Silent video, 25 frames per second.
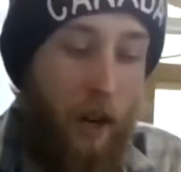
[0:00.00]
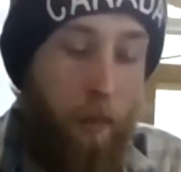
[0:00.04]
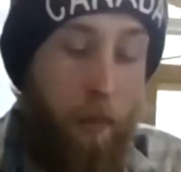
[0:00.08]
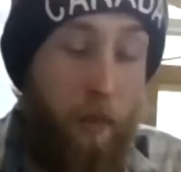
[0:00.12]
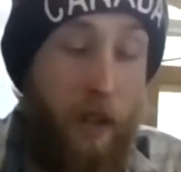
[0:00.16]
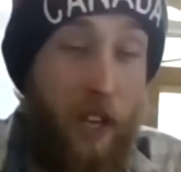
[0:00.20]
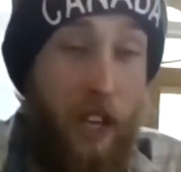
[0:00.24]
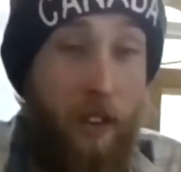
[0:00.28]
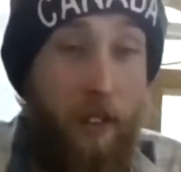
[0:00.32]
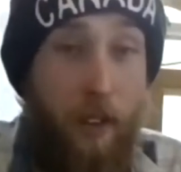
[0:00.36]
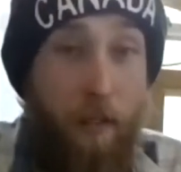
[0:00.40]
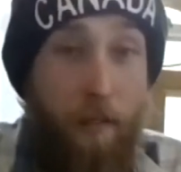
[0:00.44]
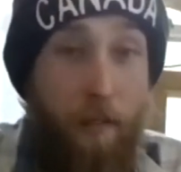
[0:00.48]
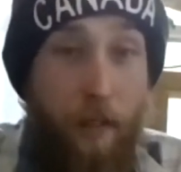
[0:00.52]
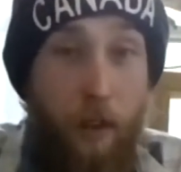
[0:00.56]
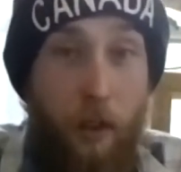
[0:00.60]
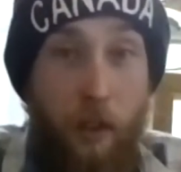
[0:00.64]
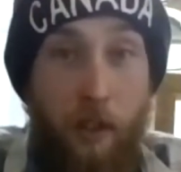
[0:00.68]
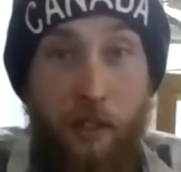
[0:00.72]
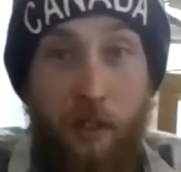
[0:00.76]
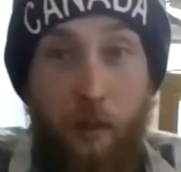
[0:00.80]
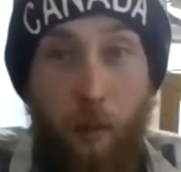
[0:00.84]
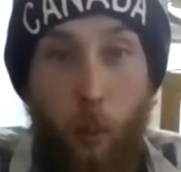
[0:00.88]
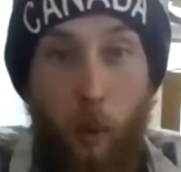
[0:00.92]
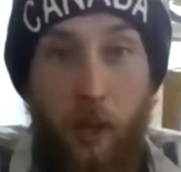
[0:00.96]
In the
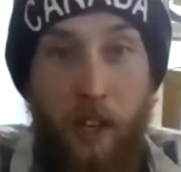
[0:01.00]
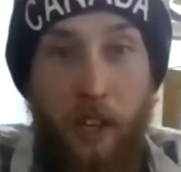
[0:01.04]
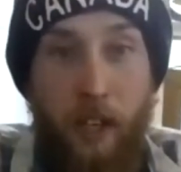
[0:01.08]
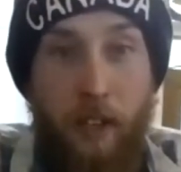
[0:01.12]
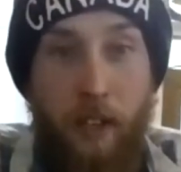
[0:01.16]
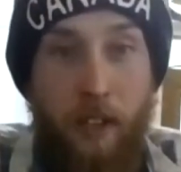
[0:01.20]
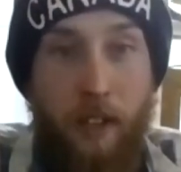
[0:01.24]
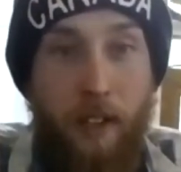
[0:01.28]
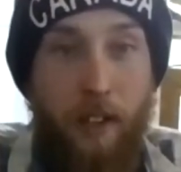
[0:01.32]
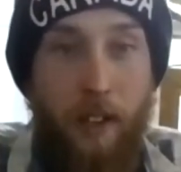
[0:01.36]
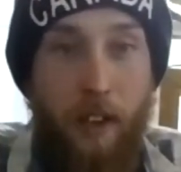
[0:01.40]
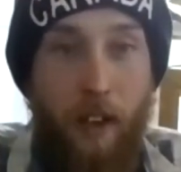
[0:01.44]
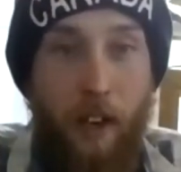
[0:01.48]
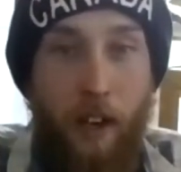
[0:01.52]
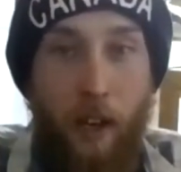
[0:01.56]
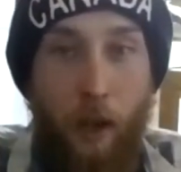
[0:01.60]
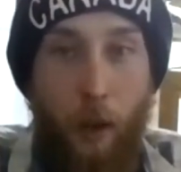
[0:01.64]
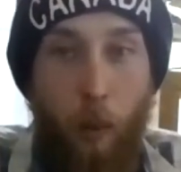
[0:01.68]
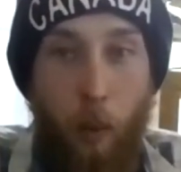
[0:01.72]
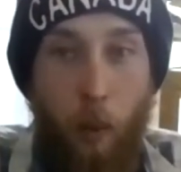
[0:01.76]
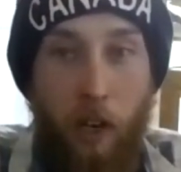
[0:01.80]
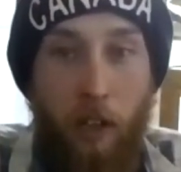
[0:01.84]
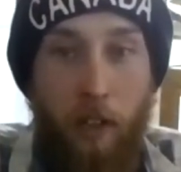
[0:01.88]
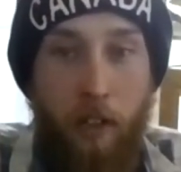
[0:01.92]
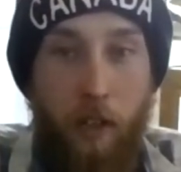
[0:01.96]
first week,
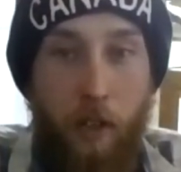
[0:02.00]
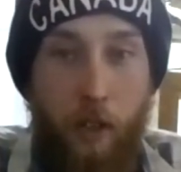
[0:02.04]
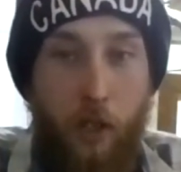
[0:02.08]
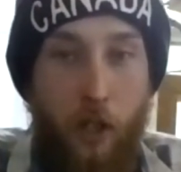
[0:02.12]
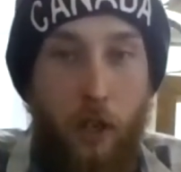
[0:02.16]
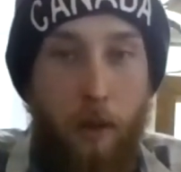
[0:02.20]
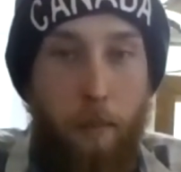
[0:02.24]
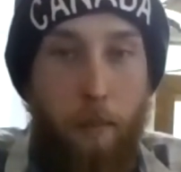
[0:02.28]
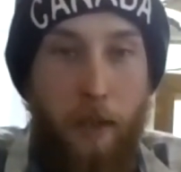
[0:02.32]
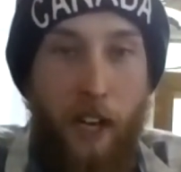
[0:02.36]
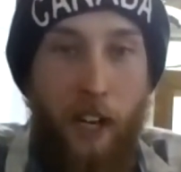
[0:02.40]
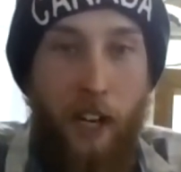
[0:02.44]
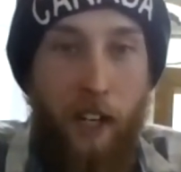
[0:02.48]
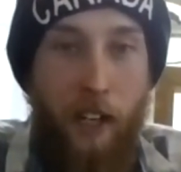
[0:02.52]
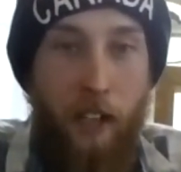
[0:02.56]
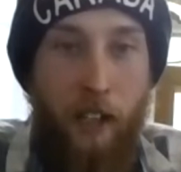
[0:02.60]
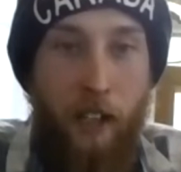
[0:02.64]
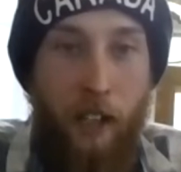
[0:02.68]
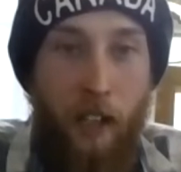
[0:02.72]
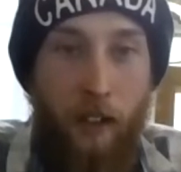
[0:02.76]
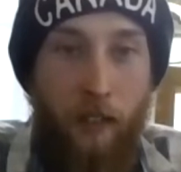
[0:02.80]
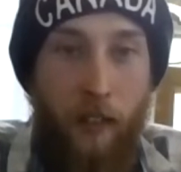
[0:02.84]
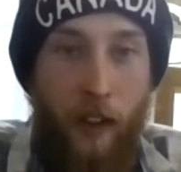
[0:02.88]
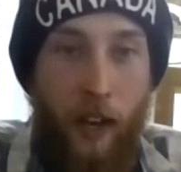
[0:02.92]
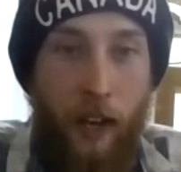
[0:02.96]
while you're germinating
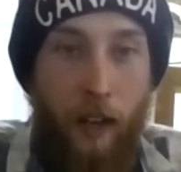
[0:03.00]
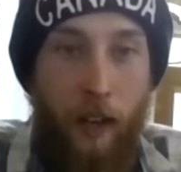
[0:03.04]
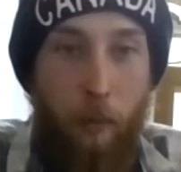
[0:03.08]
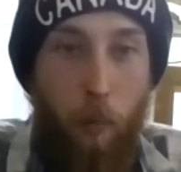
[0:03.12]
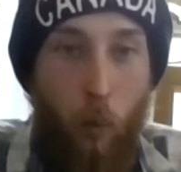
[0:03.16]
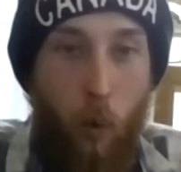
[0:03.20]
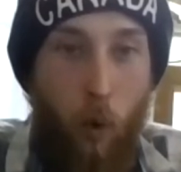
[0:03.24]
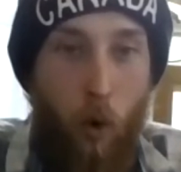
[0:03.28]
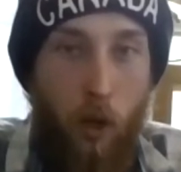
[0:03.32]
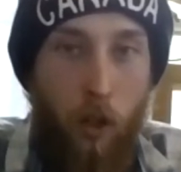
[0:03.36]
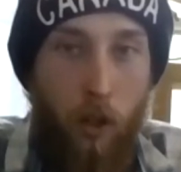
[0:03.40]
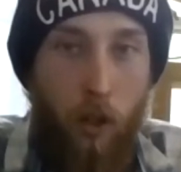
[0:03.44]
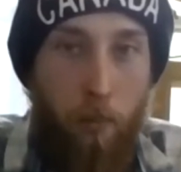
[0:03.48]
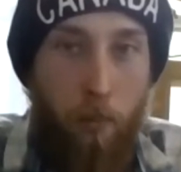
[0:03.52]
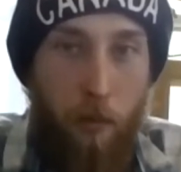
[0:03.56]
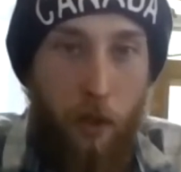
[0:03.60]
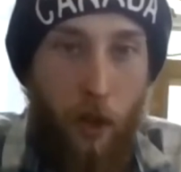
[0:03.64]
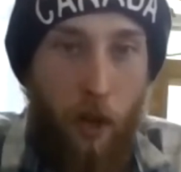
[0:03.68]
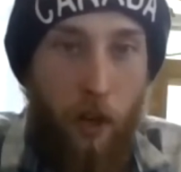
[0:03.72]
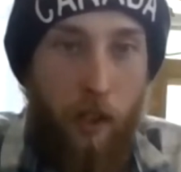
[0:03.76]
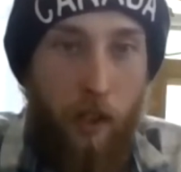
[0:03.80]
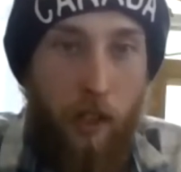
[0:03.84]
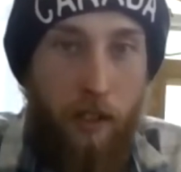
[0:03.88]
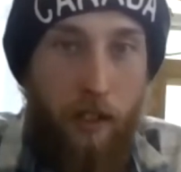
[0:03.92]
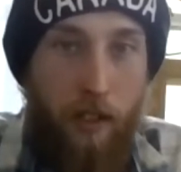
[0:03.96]
in that warm,
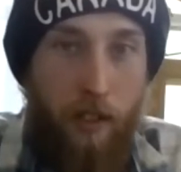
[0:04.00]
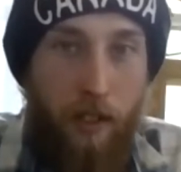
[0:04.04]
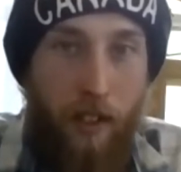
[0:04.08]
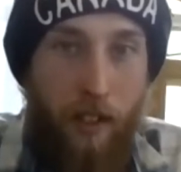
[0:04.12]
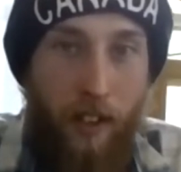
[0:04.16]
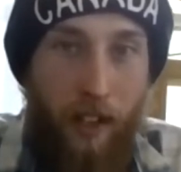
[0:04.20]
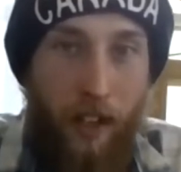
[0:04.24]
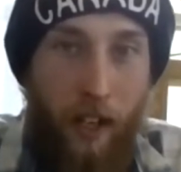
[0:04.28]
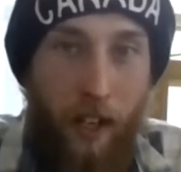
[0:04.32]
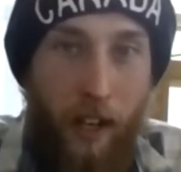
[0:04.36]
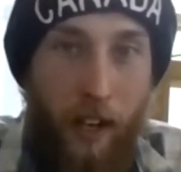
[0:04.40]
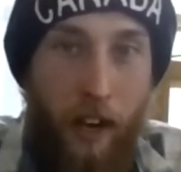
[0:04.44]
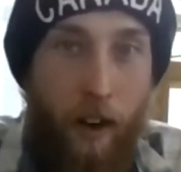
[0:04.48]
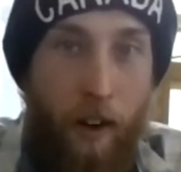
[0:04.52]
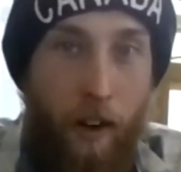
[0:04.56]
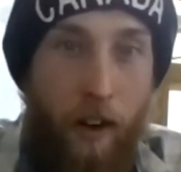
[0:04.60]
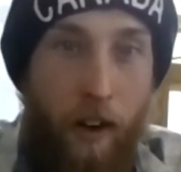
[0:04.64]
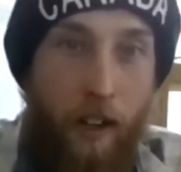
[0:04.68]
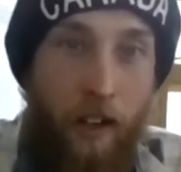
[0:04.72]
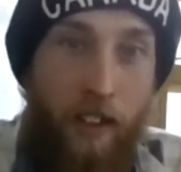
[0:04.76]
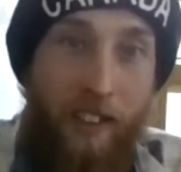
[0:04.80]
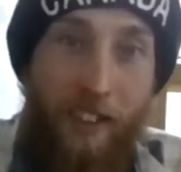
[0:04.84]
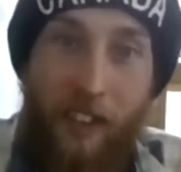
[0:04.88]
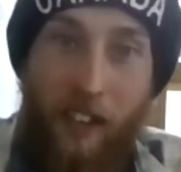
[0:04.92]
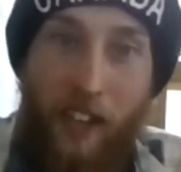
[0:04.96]
dark area,
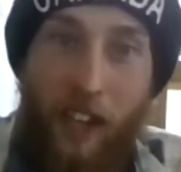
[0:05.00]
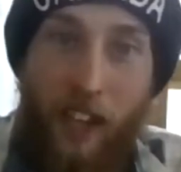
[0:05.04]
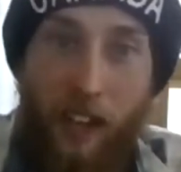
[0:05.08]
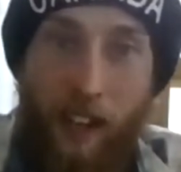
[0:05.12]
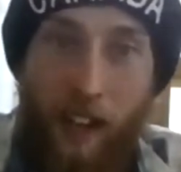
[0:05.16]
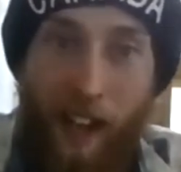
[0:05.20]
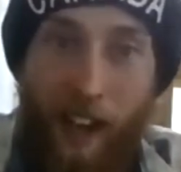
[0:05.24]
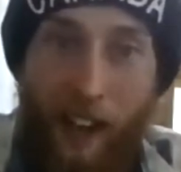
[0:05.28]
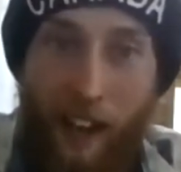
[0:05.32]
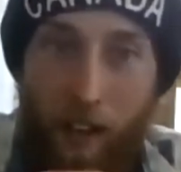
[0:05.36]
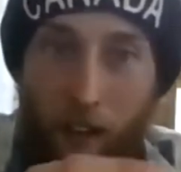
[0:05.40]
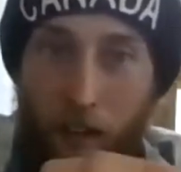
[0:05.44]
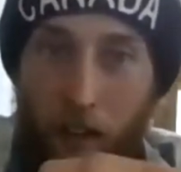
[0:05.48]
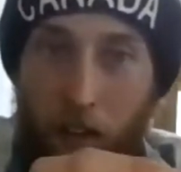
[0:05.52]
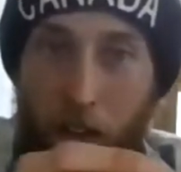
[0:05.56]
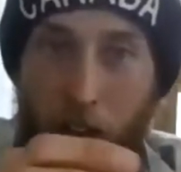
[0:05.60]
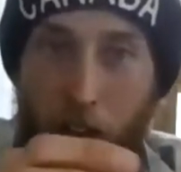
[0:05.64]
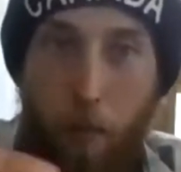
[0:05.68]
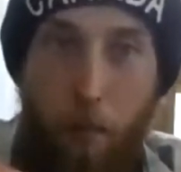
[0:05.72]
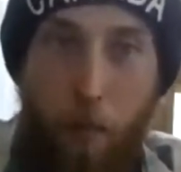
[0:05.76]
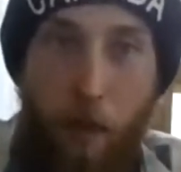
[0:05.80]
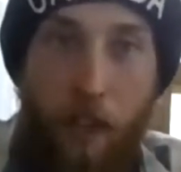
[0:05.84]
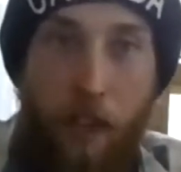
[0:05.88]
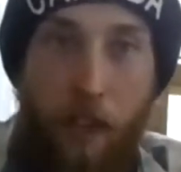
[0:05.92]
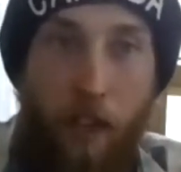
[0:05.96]
you can add a little
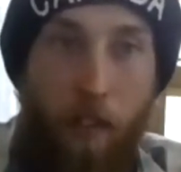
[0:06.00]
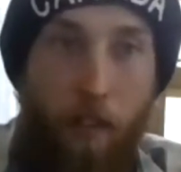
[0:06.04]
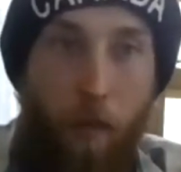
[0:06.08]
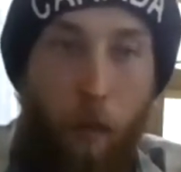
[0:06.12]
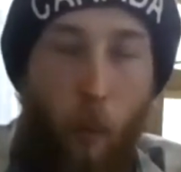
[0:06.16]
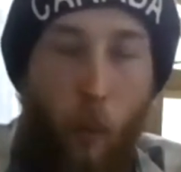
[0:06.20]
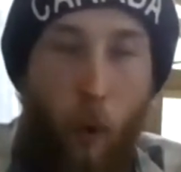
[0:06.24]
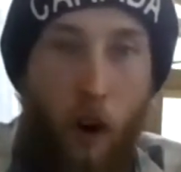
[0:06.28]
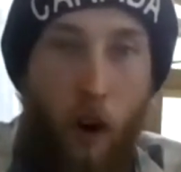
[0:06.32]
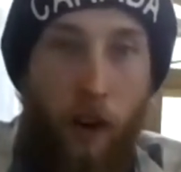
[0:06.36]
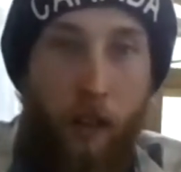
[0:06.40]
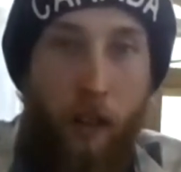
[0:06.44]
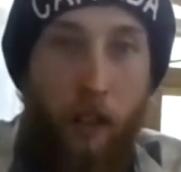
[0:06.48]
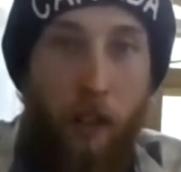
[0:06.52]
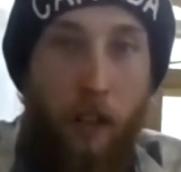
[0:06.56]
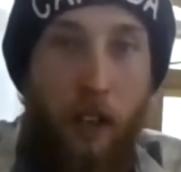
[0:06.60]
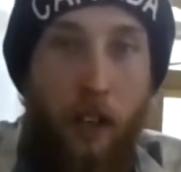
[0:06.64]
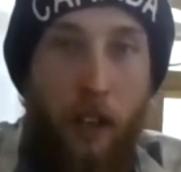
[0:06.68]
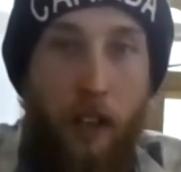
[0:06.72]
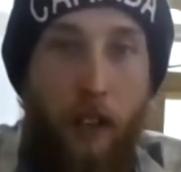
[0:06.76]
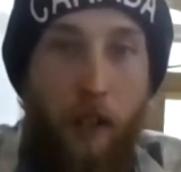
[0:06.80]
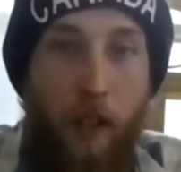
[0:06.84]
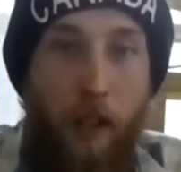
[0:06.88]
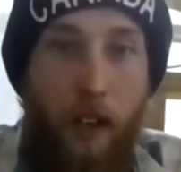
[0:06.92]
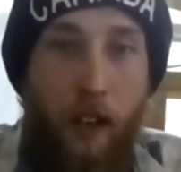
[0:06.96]
bit of water
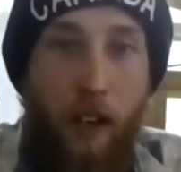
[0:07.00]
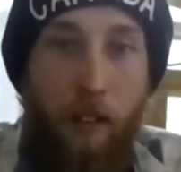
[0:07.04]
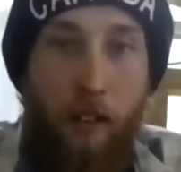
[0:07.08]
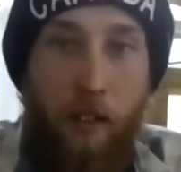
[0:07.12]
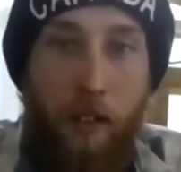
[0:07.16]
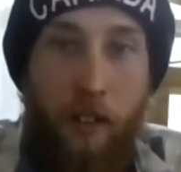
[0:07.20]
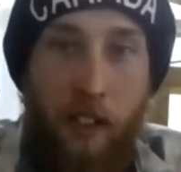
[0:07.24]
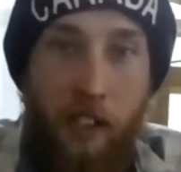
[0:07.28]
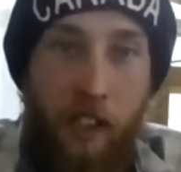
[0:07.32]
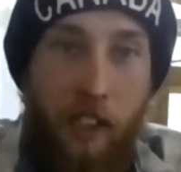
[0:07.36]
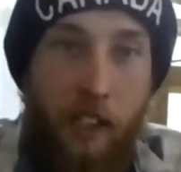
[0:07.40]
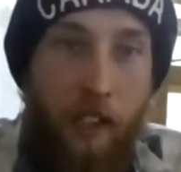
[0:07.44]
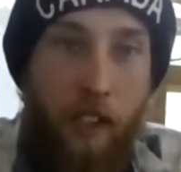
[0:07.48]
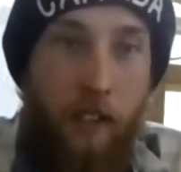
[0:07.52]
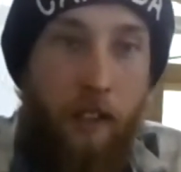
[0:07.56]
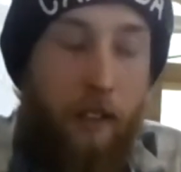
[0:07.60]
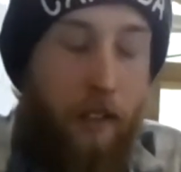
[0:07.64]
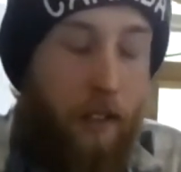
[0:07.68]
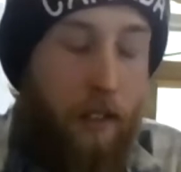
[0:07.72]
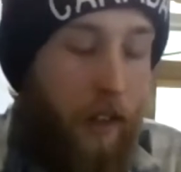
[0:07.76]
as needed